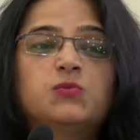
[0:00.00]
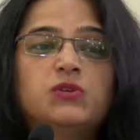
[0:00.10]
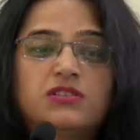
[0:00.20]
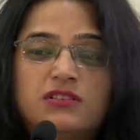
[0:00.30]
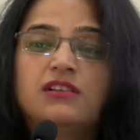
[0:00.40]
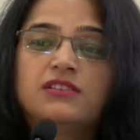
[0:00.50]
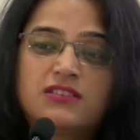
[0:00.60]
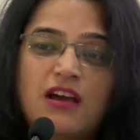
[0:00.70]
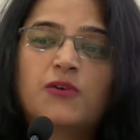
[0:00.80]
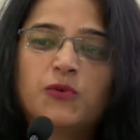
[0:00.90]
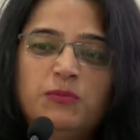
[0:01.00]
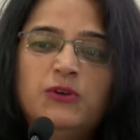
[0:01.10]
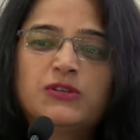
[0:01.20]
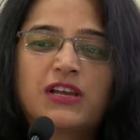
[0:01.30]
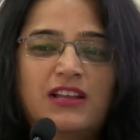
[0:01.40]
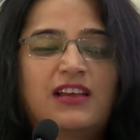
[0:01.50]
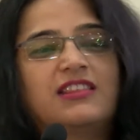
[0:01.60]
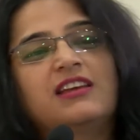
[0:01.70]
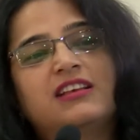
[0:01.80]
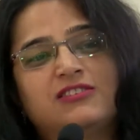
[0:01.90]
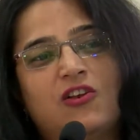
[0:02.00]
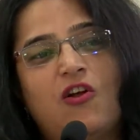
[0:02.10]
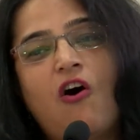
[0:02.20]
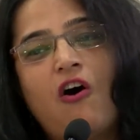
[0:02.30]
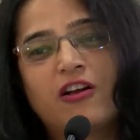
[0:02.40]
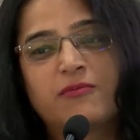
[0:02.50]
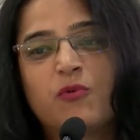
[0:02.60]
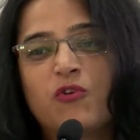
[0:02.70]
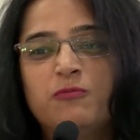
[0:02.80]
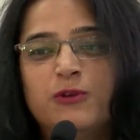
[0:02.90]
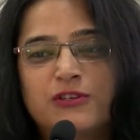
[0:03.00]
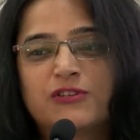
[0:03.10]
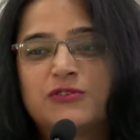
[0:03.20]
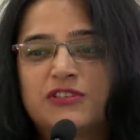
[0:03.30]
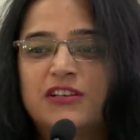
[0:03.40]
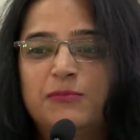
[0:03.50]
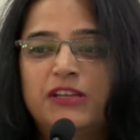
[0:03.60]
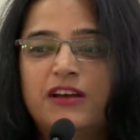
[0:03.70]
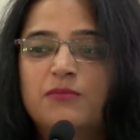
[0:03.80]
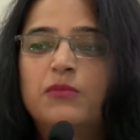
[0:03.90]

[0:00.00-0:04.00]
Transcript: We're still stuck with music, and I think there's a lot more music to still be done,